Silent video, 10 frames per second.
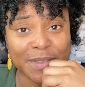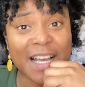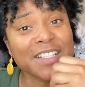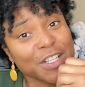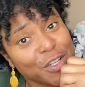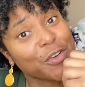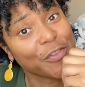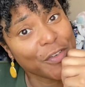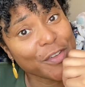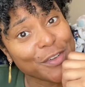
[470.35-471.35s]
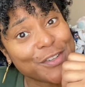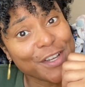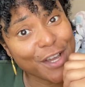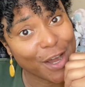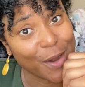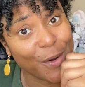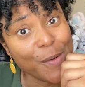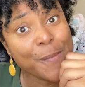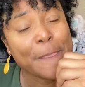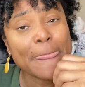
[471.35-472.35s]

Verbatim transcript: has a little further to go,